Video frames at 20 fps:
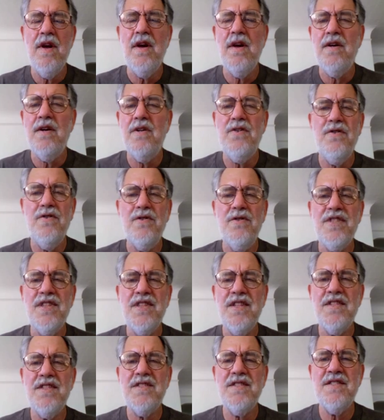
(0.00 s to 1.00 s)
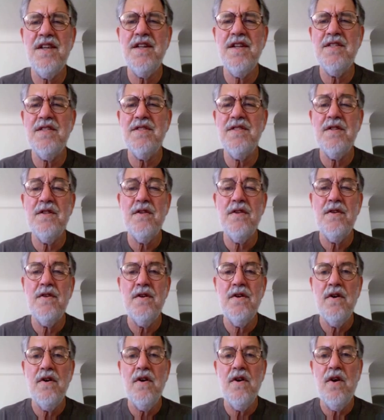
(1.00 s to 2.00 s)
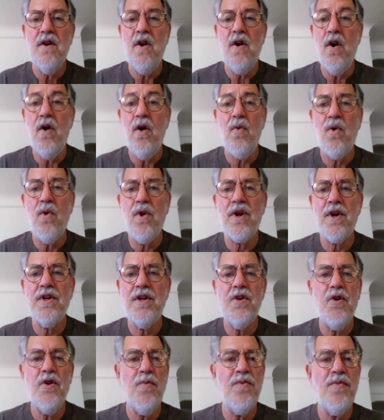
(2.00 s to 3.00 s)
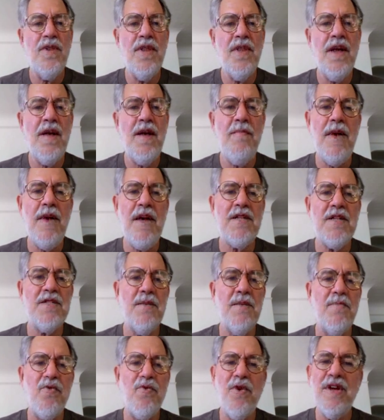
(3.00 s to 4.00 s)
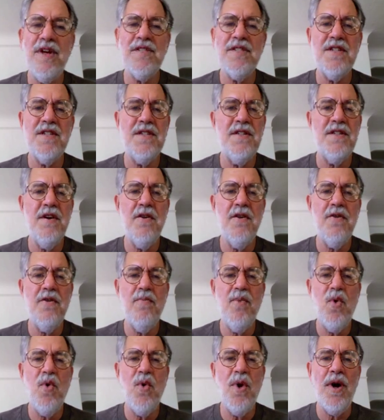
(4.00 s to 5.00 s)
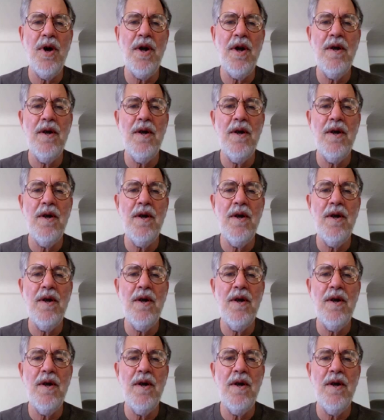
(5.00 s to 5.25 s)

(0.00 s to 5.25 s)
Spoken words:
A news thing says, all work and no play makes the Prez a dull boy.